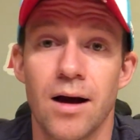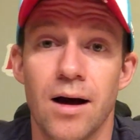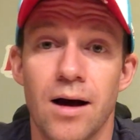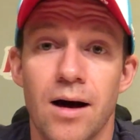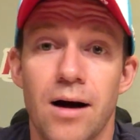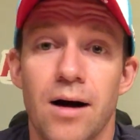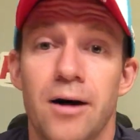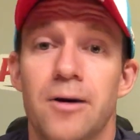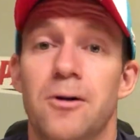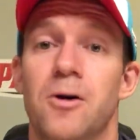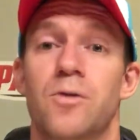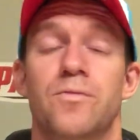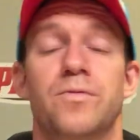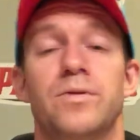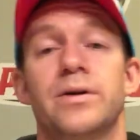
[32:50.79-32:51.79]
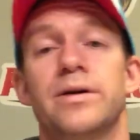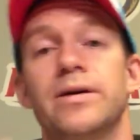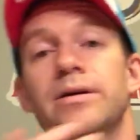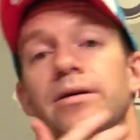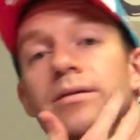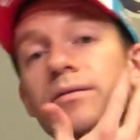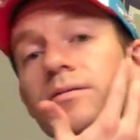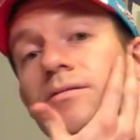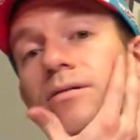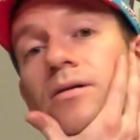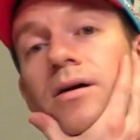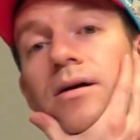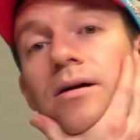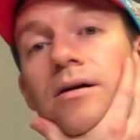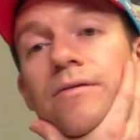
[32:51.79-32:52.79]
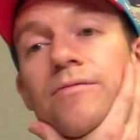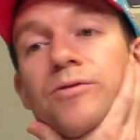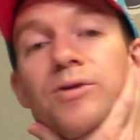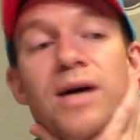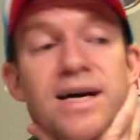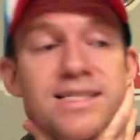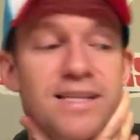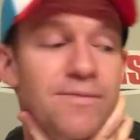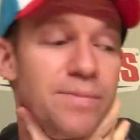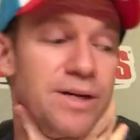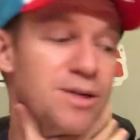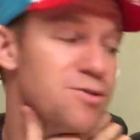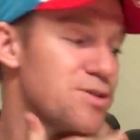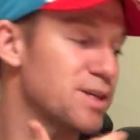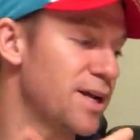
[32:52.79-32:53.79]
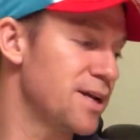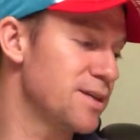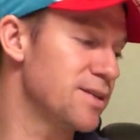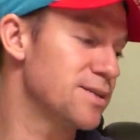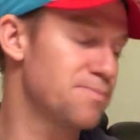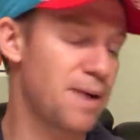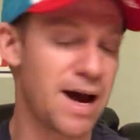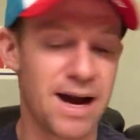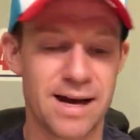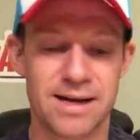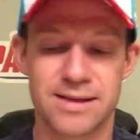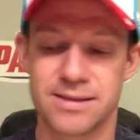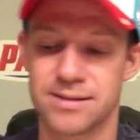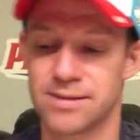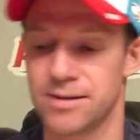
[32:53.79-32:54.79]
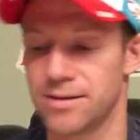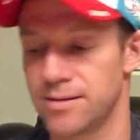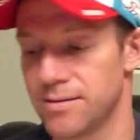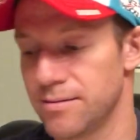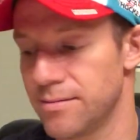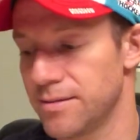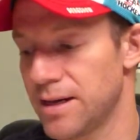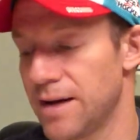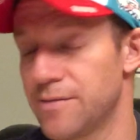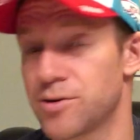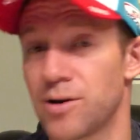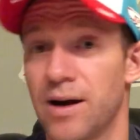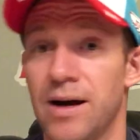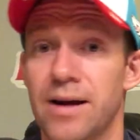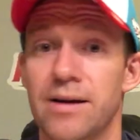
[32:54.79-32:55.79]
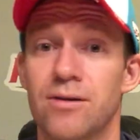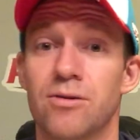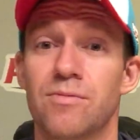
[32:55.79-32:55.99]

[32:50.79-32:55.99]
Hopefully if you guys have been interested in any of these pads that I've tried,